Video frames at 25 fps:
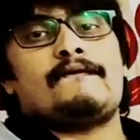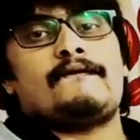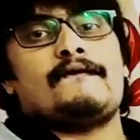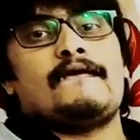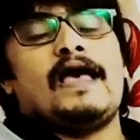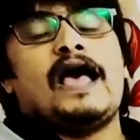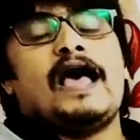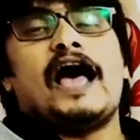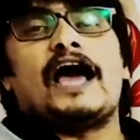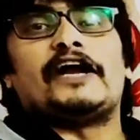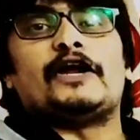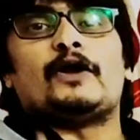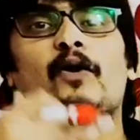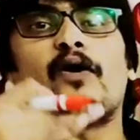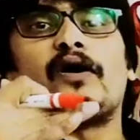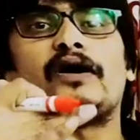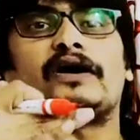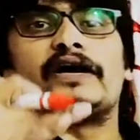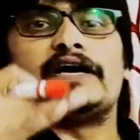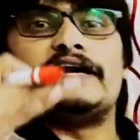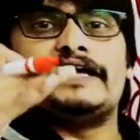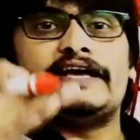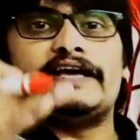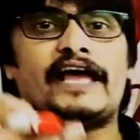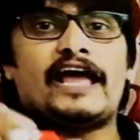And
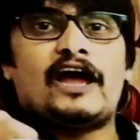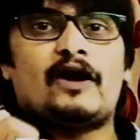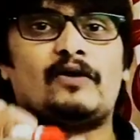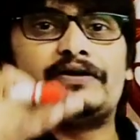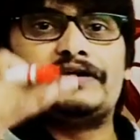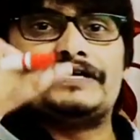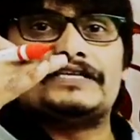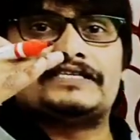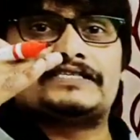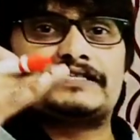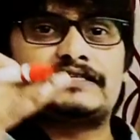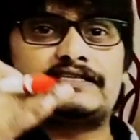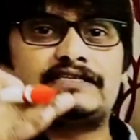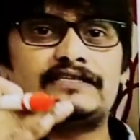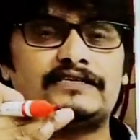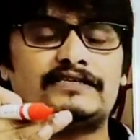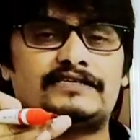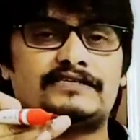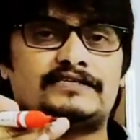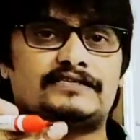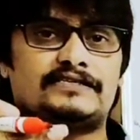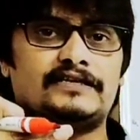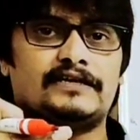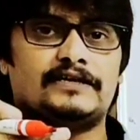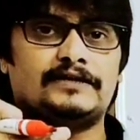already I have discussed
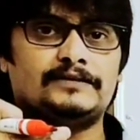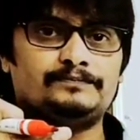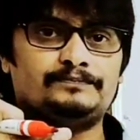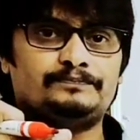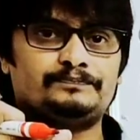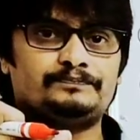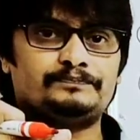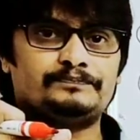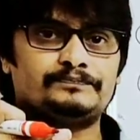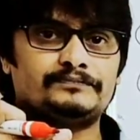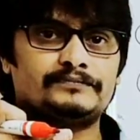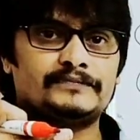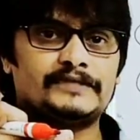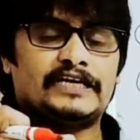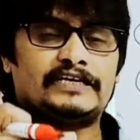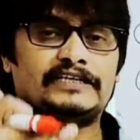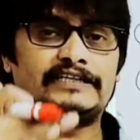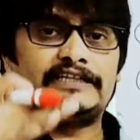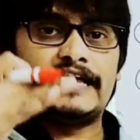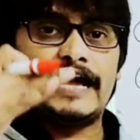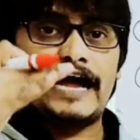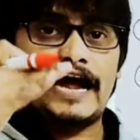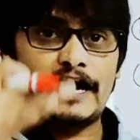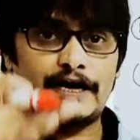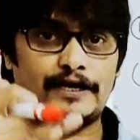
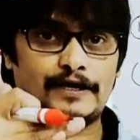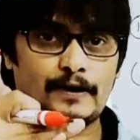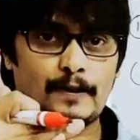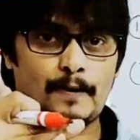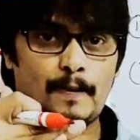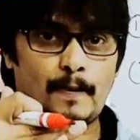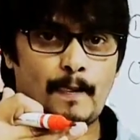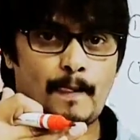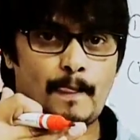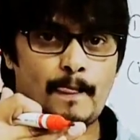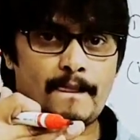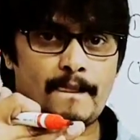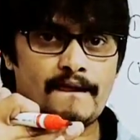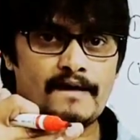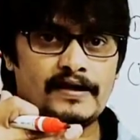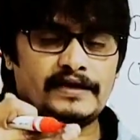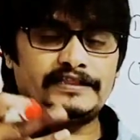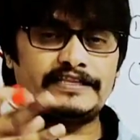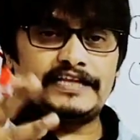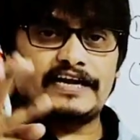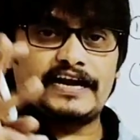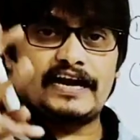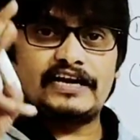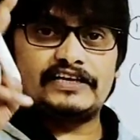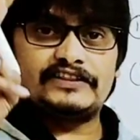that there
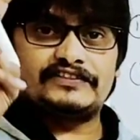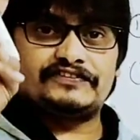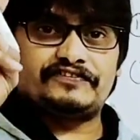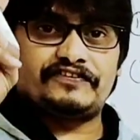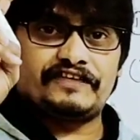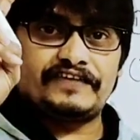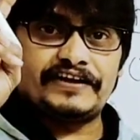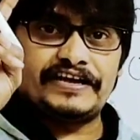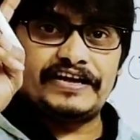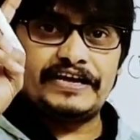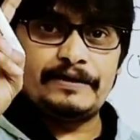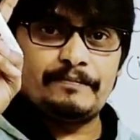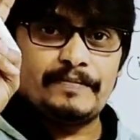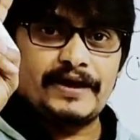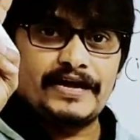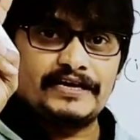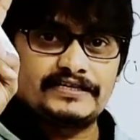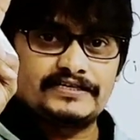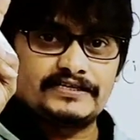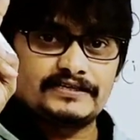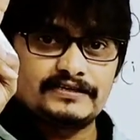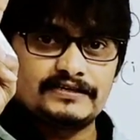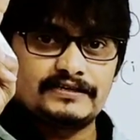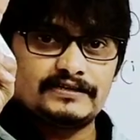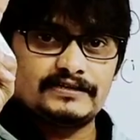are 3
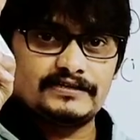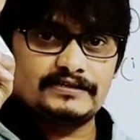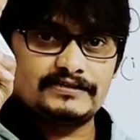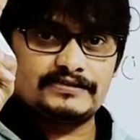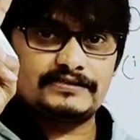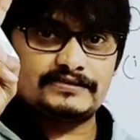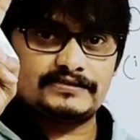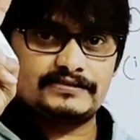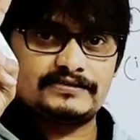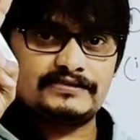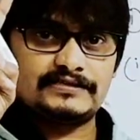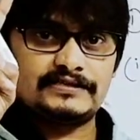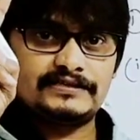metals